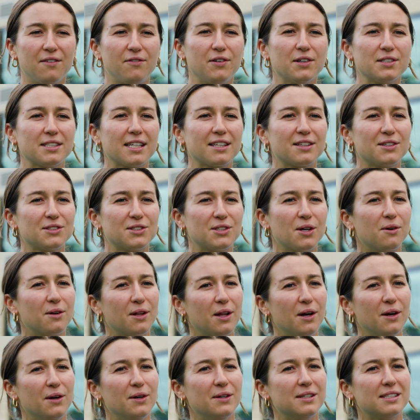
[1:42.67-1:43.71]
It feels like they're so
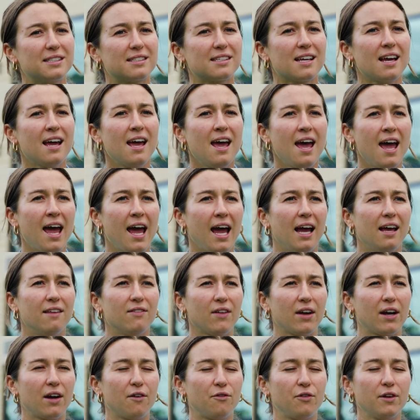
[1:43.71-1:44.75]
close,
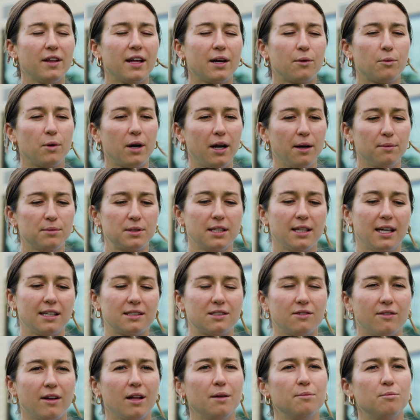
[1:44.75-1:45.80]
and like I feel like we're able to
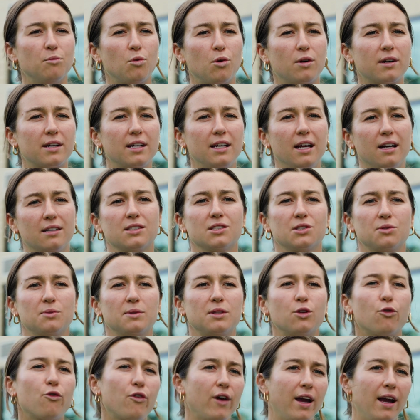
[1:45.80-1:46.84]
like develop more connections
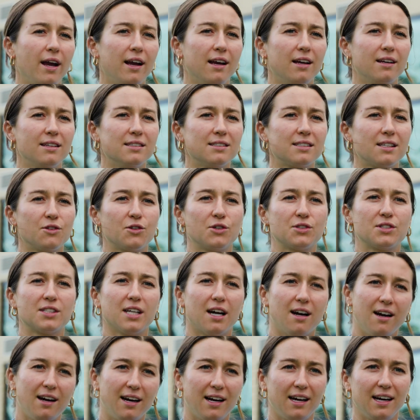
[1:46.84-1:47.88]
with the fans and their
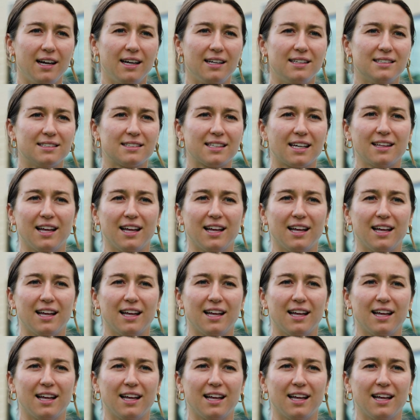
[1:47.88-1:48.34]
signs.